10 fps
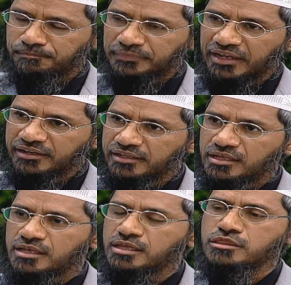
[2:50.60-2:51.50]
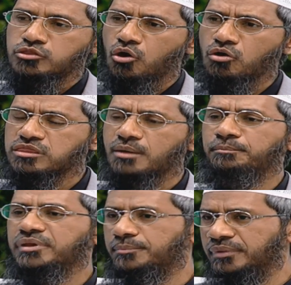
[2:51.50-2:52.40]
that he saw some
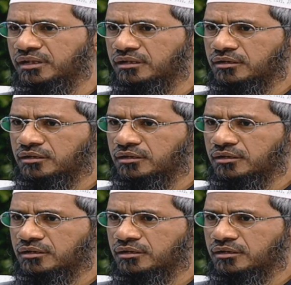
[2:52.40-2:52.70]
people